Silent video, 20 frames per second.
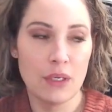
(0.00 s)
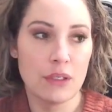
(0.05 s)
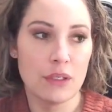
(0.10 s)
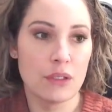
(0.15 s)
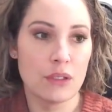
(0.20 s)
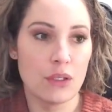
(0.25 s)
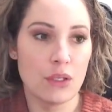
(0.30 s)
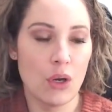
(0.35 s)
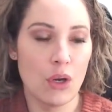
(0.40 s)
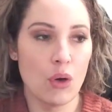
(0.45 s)

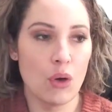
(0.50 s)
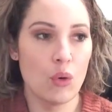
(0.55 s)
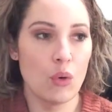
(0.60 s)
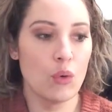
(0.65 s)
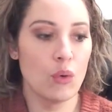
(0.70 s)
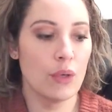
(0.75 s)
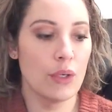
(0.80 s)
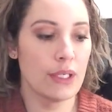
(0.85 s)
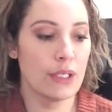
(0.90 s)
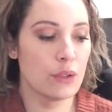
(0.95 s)

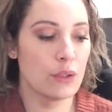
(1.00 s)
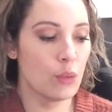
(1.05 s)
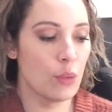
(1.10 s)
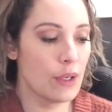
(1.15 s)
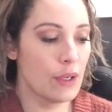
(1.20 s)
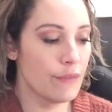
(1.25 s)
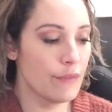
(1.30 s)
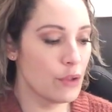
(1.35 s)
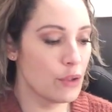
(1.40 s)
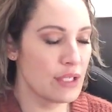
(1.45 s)
So it's
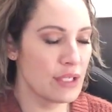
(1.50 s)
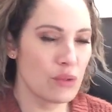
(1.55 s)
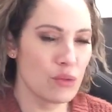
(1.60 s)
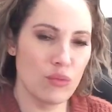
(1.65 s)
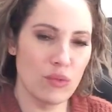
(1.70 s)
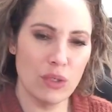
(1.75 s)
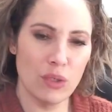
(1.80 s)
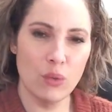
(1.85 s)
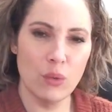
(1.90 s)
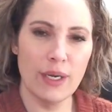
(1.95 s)
one of those things.
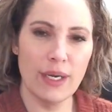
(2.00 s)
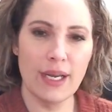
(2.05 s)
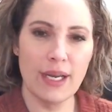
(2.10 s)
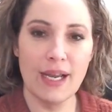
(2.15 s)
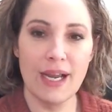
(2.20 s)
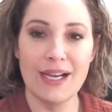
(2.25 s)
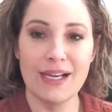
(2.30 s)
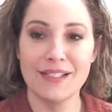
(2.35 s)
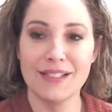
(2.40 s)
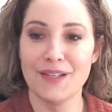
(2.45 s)
Real quick,
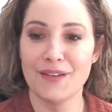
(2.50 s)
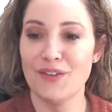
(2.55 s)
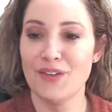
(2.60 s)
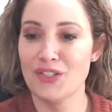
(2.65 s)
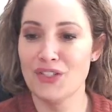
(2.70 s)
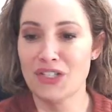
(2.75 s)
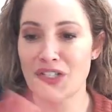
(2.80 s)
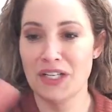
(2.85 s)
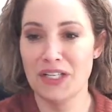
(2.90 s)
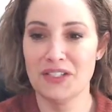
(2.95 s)
guys, if
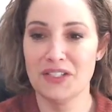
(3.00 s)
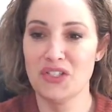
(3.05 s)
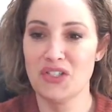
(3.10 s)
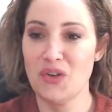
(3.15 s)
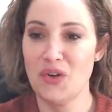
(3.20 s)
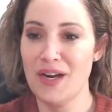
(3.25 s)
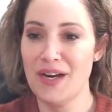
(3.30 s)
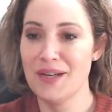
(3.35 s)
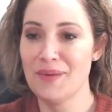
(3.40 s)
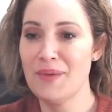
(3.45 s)
you're just
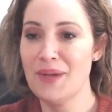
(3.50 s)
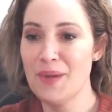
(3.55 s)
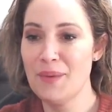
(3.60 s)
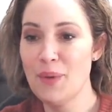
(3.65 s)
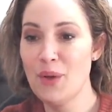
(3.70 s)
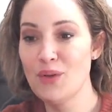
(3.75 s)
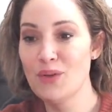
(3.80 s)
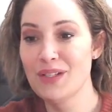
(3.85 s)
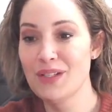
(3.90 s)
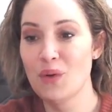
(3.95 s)
joining me,
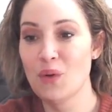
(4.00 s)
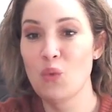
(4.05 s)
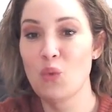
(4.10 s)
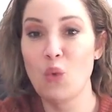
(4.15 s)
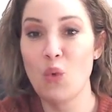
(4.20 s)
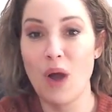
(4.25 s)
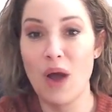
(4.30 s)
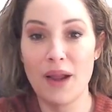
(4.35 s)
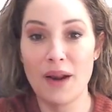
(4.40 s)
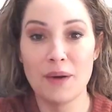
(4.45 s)
post a
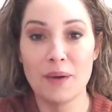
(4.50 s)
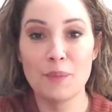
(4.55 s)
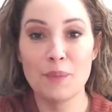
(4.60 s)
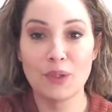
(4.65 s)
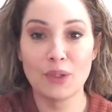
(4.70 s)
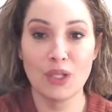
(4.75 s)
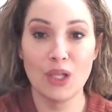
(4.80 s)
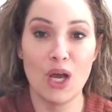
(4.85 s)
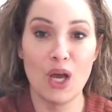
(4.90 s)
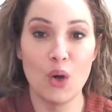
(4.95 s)
1
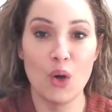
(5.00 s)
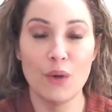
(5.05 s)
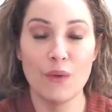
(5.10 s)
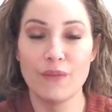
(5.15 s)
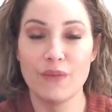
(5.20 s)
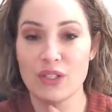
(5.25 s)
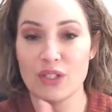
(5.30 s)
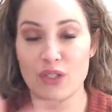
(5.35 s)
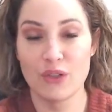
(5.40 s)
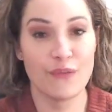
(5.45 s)
below
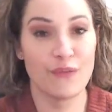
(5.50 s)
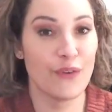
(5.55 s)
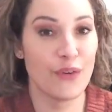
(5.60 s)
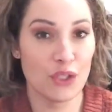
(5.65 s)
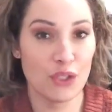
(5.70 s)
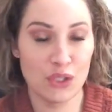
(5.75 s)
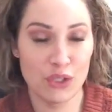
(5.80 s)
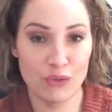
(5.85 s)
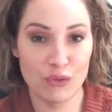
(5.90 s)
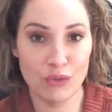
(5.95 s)
if it's your
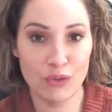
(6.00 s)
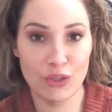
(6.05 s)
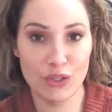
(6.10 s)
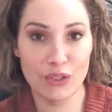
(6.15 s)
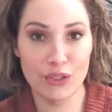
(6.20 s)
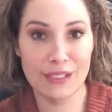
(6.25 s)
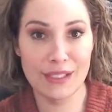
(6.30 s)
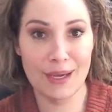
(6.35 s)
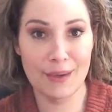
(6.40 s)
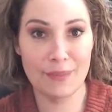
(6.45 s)
first through
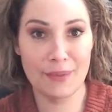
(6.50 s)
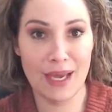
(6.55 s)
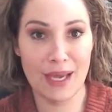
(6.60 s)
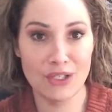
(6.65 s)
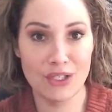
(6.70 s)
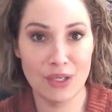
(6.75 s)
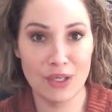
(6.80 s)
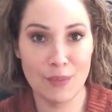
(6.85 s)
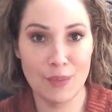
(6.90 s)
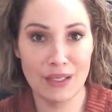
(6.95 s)
third time
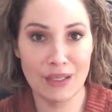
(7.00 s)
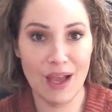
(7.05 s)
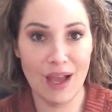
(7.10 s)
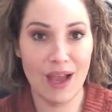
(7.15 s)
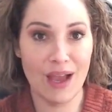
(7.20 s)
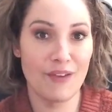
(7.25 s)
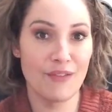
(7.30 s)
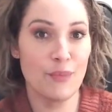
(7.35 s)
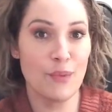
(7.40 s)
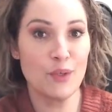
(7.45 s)
catching me live.